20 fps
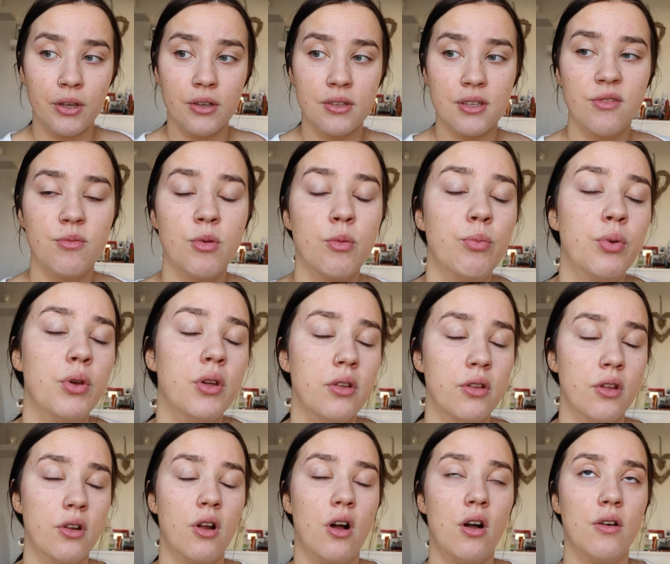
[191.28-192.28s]
because I've been
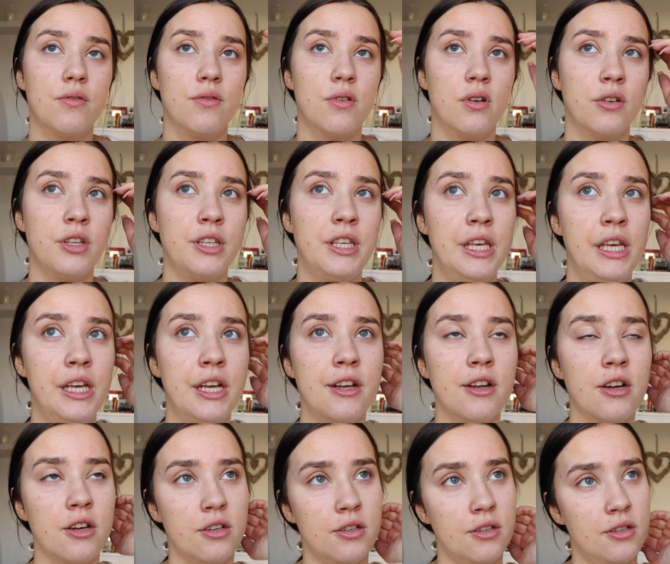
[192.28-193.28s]
putting it off for
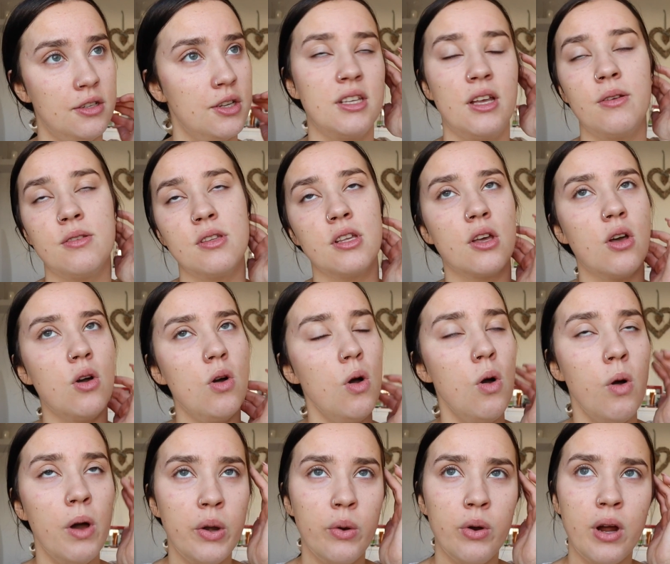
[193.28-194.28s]
years. Because I was like,
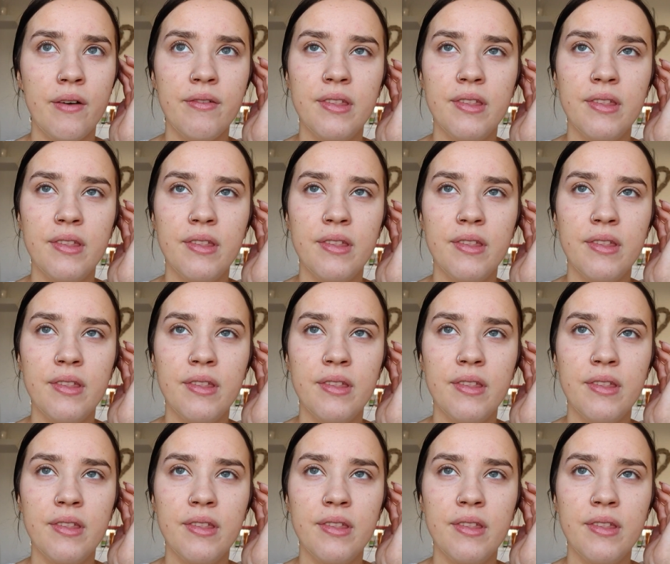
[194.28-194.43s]
oh, I don't